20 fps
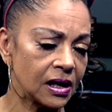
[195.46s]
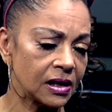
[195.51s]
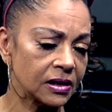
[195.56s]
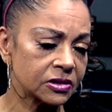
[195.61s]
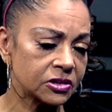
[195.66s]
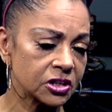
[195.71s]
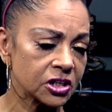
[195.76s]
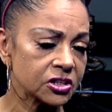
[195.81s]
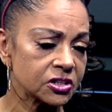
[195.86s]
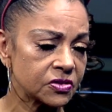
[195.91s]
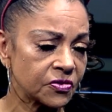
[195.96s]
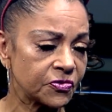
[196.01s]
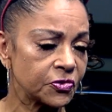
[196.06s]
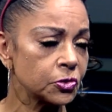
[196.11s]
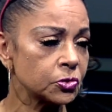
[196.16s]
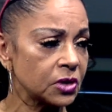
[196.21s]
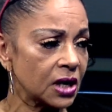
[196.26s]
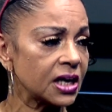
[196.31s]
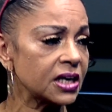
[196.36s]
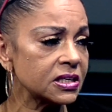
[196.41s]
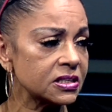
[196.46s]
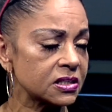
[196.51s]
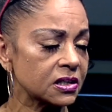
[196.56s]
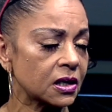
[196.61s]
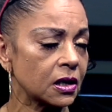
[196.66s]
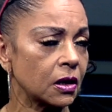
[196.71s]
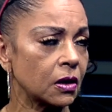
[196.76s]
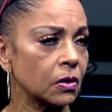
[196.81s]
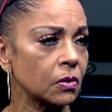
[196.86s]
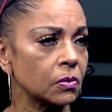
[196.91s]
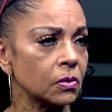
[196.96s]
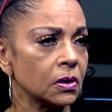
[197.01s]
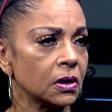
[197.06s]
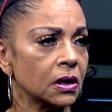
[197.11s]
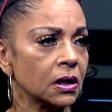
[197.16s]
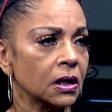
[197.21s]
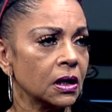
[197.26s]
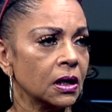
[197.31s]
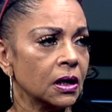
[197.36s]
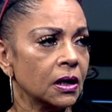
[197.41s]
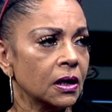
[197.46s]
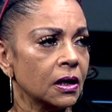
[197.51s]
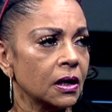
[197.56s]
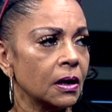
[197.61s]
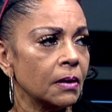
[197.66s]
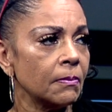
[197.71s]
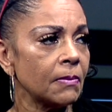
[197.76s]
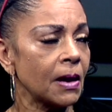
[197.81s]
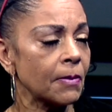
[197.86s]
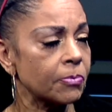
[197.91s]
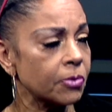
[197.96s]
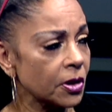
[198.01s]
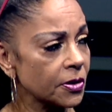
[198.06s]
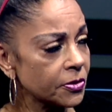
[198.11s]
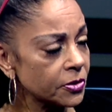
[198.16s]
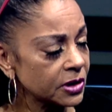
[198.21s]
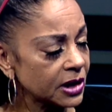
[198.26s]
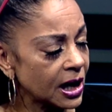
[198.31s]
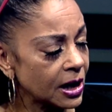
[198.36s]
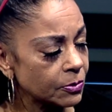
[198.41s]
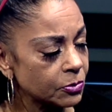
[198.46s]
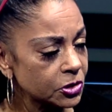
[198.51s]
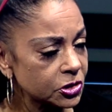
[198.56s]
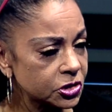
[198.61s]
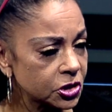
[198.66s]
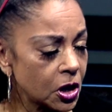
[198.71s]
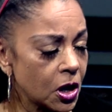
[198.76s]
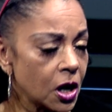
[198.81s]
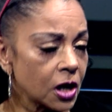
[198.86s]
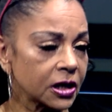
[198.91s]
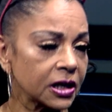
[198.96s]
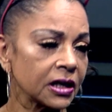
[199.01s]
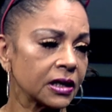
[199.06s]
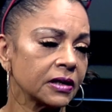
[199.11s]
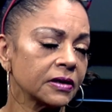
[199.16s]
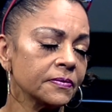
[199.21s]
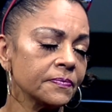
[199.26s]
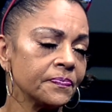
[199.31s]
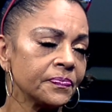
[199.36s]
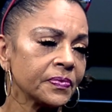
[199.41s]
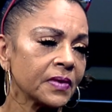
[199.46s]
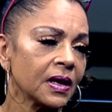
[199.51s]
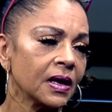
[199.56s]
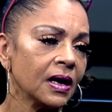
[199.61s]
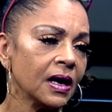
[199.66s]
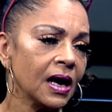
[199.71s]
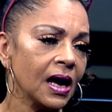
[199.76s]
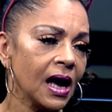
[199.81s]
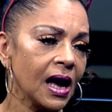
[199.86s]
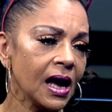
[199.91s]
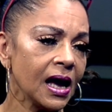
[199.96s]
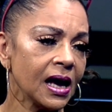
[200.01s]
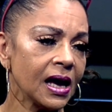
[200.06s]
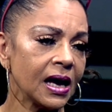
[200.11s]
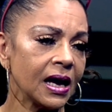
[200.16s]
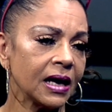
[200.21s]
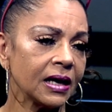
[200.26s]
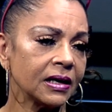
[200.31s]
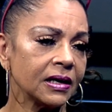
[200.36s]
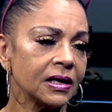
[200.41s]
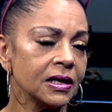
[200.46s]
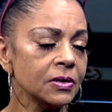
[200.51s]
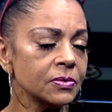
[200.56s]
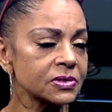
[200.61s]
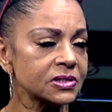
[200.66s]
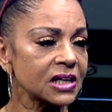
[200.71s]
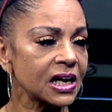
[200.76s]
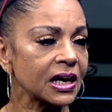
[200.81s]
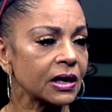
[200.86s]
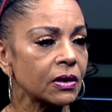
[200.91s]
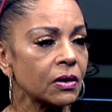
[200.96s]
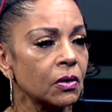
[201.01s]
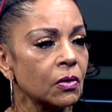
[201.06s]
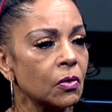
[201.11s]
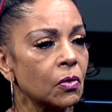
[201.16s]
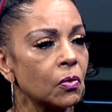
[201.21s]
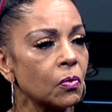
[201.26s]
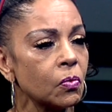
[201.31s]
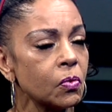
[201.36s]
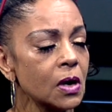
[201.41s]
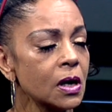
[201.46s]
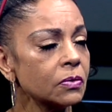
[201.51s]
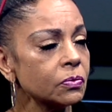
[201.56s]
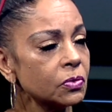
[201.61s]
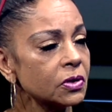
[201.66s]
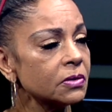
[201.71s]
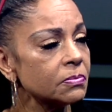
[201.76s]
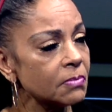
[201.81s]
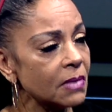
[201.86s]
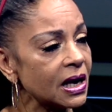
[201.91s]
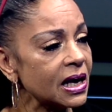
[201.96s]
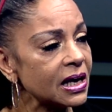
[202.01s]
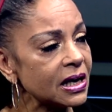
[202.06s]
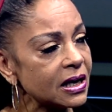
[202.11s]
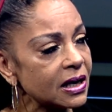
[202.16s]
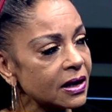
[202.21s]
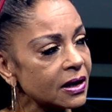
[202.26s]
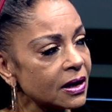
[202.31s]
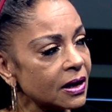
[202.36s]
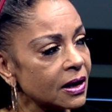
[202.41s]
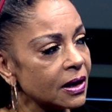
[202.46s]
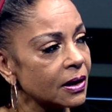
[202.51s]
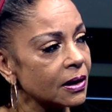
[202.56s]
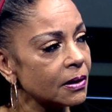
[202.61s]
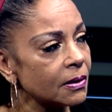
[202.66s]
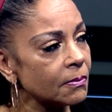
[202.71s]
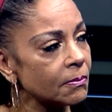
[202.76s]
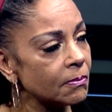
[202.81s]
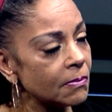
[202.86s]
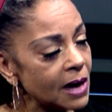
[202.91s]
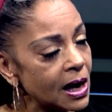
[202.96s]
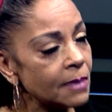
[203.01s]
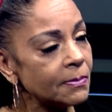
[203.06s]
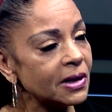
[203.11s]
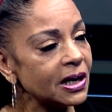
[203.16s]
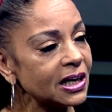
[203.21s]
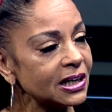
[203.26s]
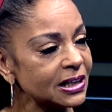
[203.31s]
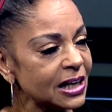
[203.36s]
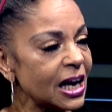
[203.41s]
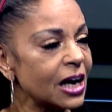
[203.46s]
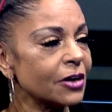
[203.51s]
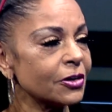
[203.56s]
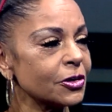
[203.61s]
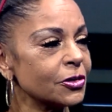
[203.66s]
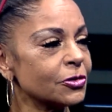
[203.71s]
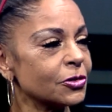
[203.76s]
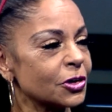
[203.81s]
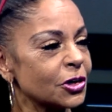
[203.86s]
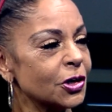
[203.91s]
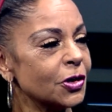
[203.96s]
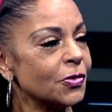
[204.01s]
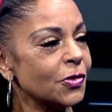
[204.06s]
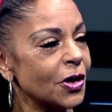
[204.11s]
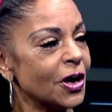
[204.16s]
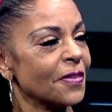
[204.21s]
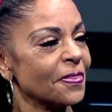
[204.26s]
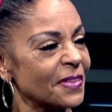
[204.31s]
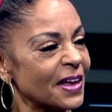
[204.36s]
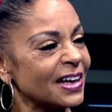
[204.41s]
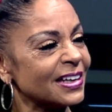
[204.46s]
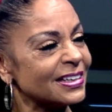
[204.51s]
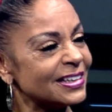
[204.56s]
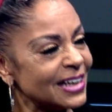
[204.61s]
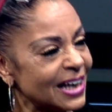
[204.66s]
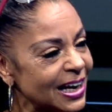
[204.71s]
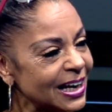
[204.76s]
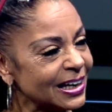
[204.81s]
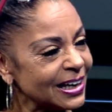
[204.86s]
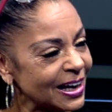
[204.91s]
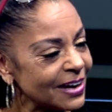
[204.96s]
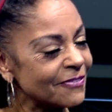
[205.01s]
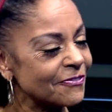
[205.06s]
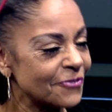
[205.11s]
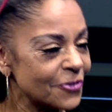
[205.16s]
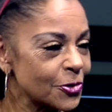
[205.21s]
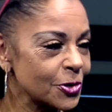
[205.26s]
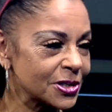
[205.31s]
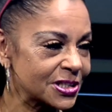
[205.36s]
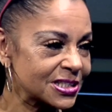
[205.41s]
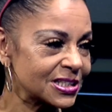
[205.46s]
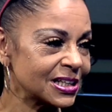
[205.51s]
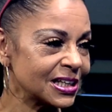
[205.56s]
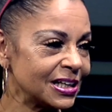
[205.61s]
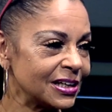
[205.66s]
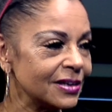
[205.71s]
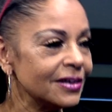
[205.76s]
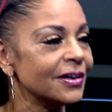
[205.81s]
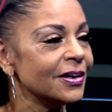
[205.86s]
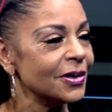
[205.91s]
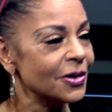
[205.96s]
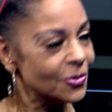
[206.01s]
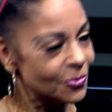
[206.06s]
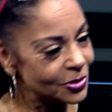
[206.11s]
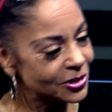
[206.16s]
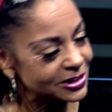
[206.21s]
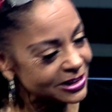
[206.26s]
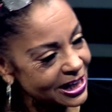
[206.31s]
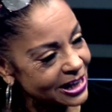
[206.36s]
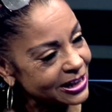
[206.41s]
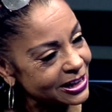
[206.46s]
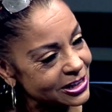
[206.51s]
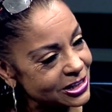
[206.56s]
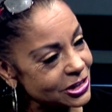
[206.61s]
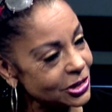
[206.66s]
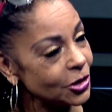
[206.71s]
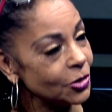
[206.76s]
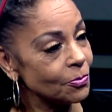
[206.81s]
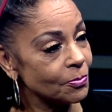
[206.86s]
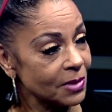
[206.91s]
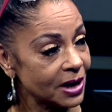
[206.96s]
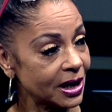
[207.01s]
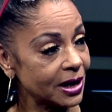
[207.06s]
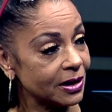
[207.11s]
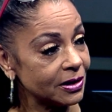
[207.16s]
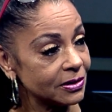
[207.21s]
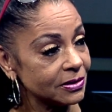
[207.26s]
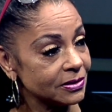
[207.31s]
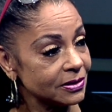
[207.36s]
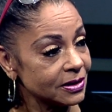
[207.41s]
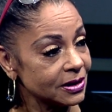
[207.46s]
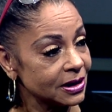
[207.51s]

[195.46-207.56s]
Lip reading: just a few days ago, my brother and I were talking, and he was like, what would make Mama allow you to go on that date at 14 with that adult male?